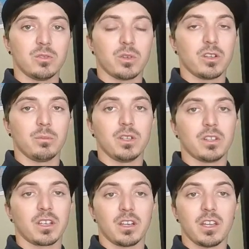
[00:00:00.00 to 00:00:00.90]
whether it be
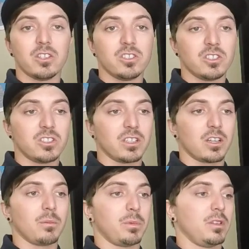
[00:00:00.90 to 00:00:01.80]
like an energy drink
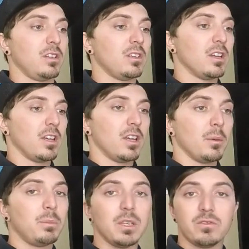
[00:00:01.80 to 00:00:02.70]
company,
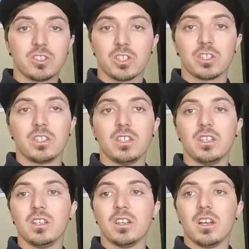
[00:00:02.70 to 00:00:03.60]
beef
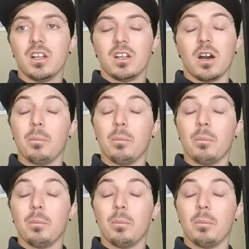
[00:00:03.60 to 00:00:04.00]
jerky, a